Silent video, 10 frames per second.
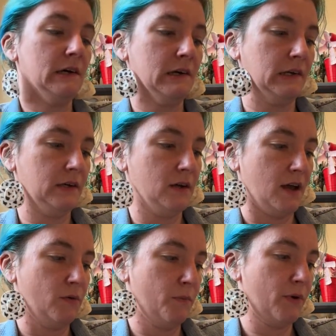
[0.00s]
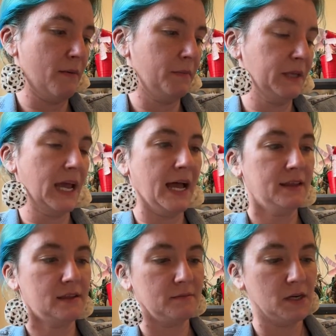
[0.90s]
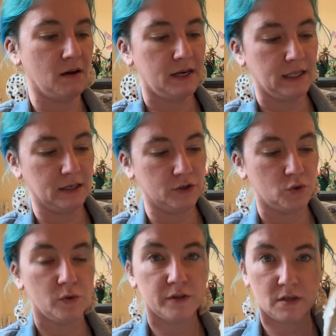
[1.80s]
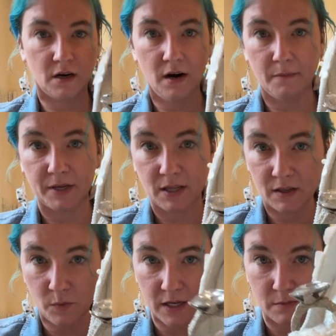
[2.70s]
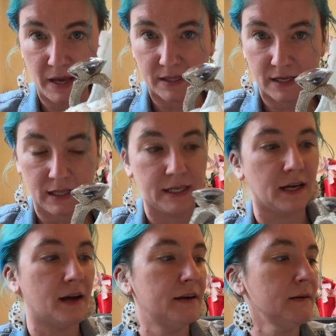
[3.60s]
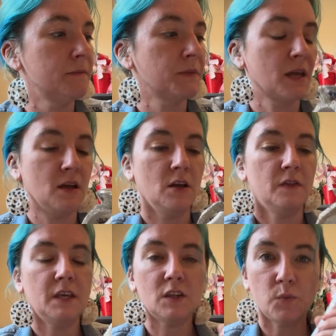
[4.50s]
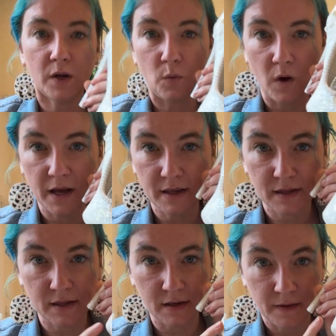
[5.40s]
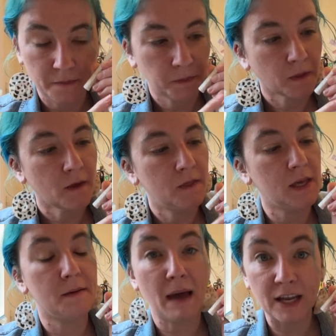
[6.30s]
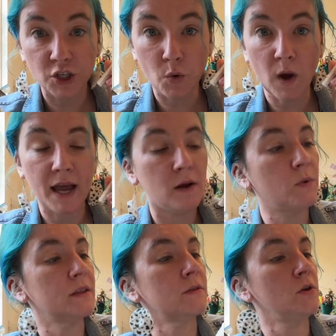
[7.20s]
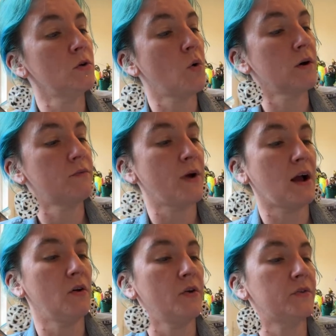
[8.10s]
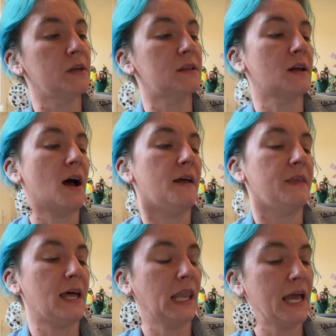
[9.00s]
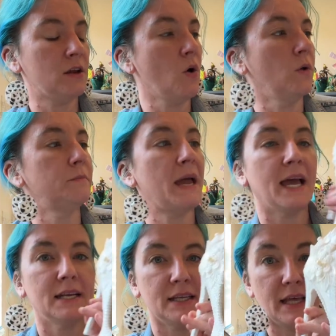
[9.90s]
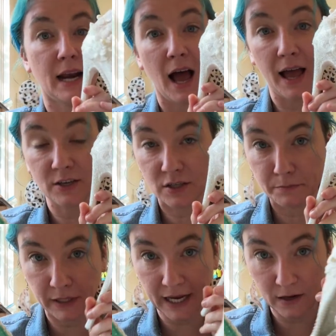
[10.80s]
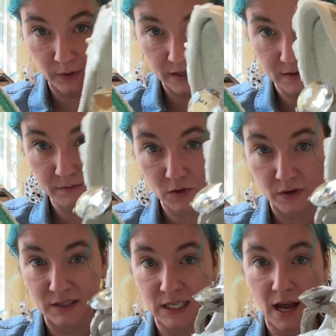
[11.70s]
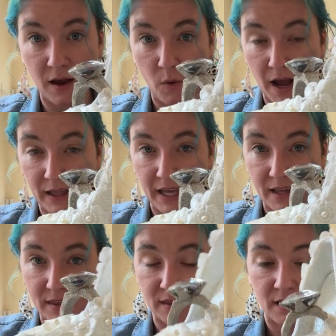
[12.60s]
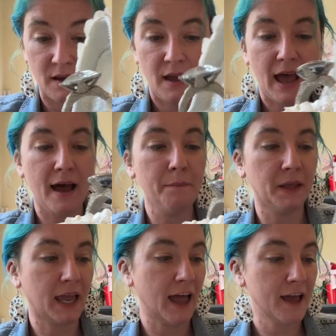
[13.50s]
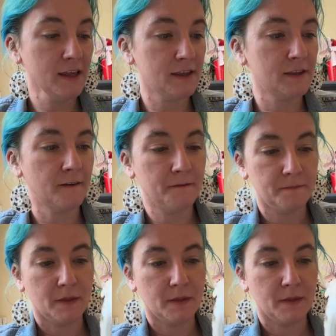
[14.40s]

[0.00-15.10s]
done. I will probably add some naughty little jewels to her, but this one is basically done. This one was the magic white with unicorn freckles. It's got that light gold band, and then I just played with some sort of DIY lace appliques